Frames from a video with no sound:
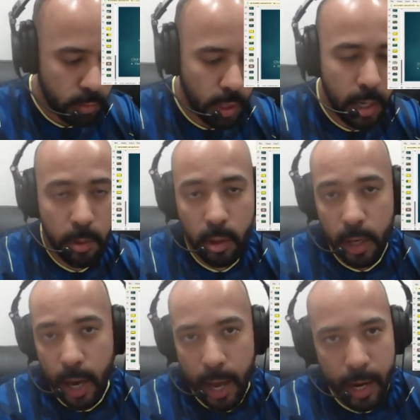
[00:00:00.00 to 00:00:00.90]
and I'm going to
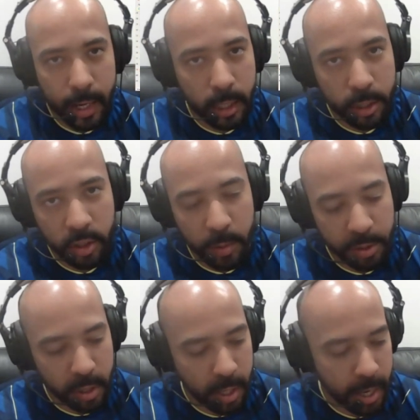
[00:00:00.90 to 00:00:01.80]
highlight in the
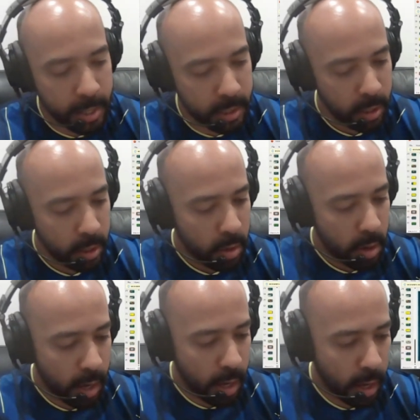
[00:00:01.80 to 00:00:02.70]
description, guys.
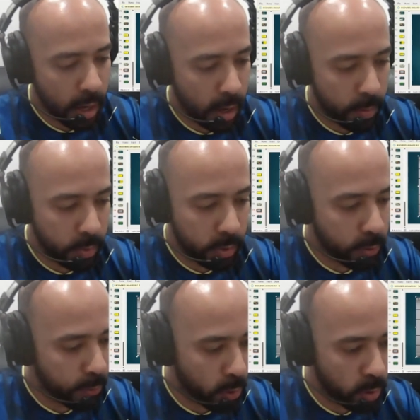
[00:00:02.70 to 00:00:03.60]
The
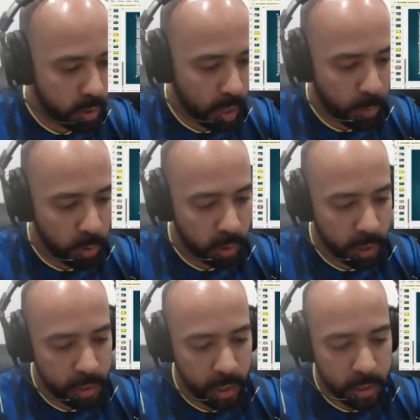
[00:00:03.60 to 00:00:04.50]
folks that put
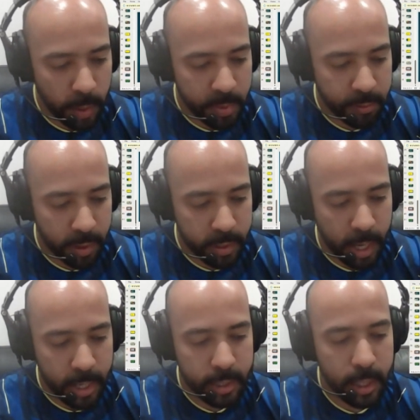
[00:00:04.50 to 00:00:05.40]
these things up is
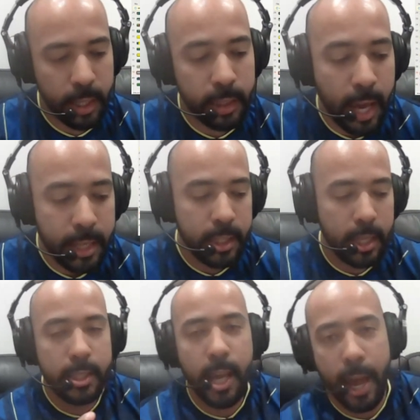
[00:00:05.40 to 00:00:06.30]
fantastic. That's the
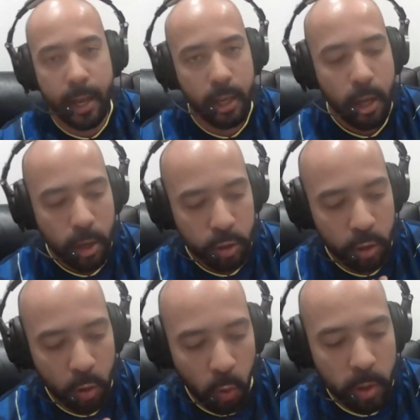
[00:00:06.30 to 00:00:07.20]
attack. So
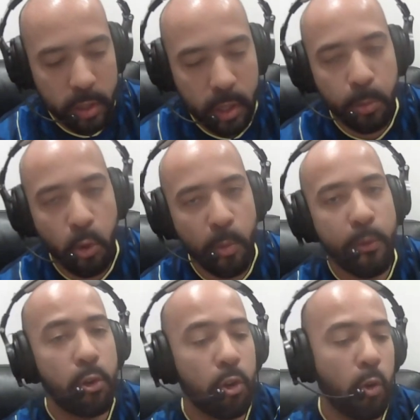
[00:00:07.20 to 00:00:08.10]

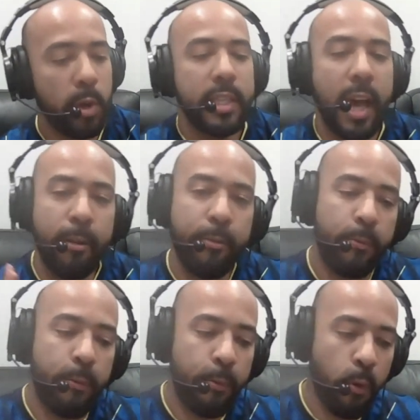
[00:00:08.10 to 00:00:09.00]
Bournemouth will always have
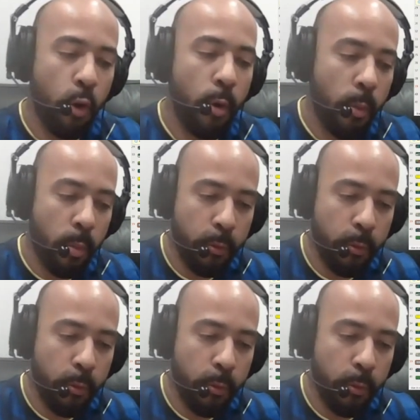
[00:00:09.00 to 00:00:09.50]
four